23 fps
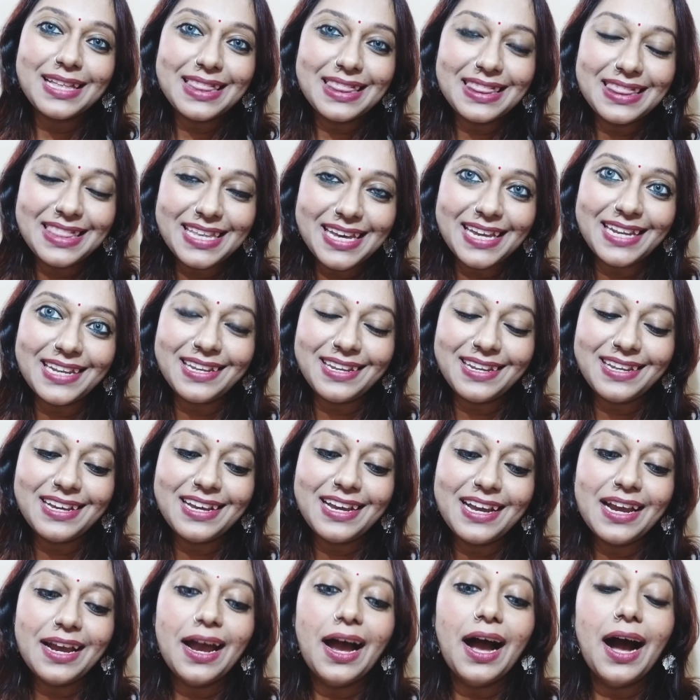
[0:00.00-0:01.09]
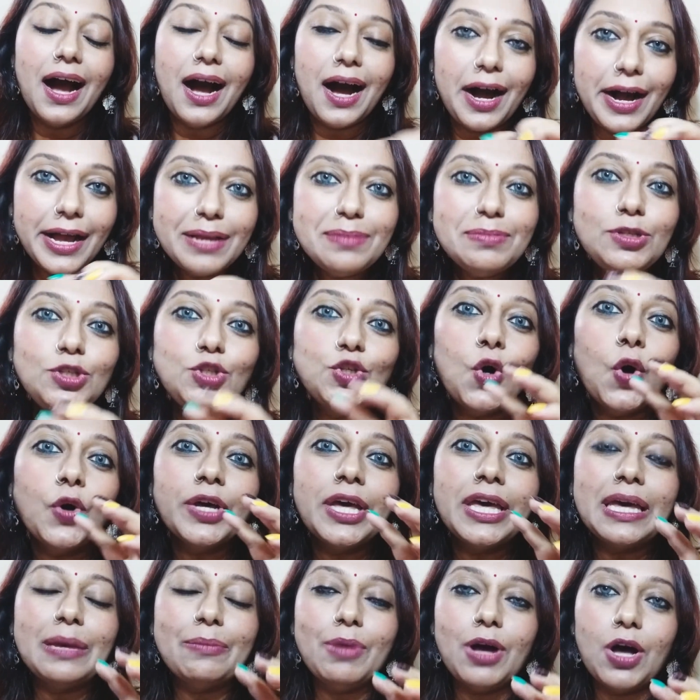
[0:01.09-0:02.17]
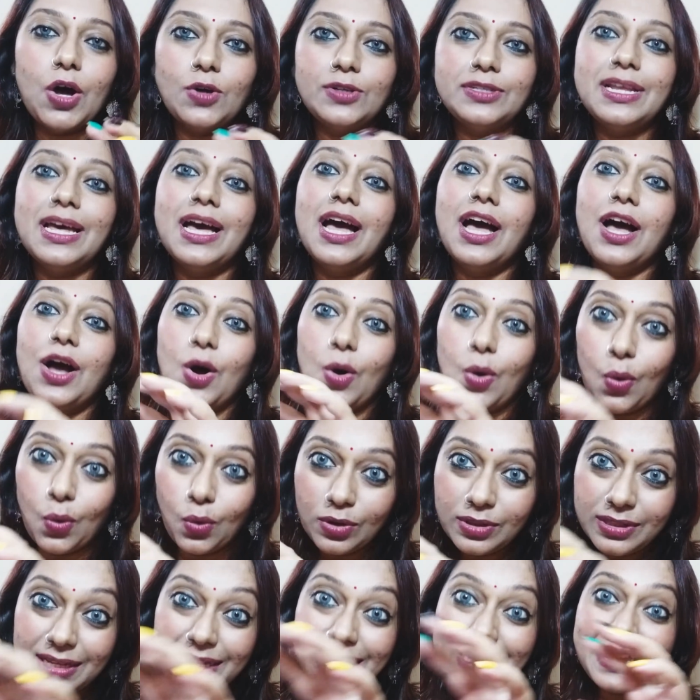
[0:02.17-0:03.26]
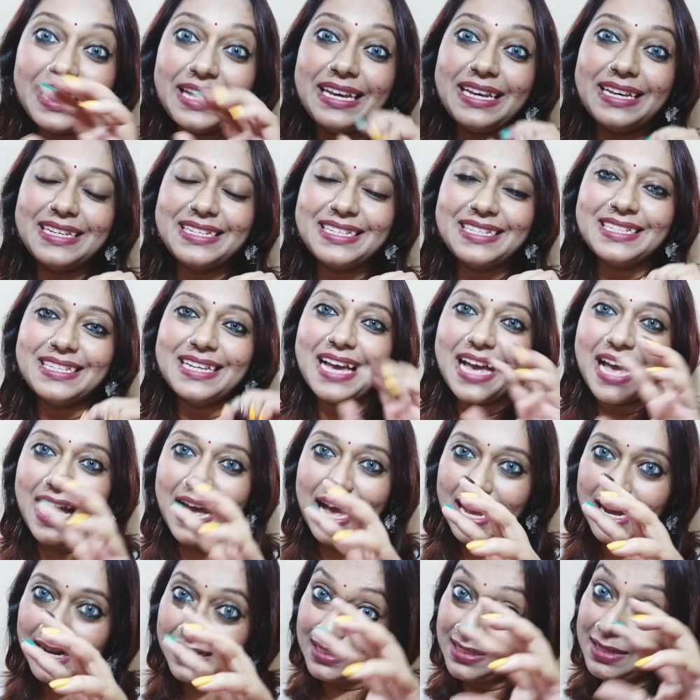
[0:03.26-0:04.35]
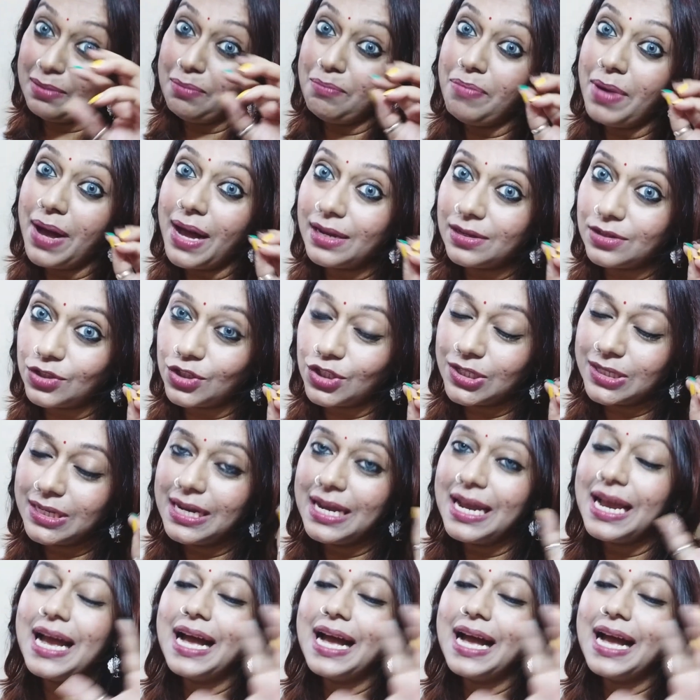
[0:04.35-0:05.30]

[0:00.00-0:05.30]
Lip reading: then I am talking about all the cakes as a bunch,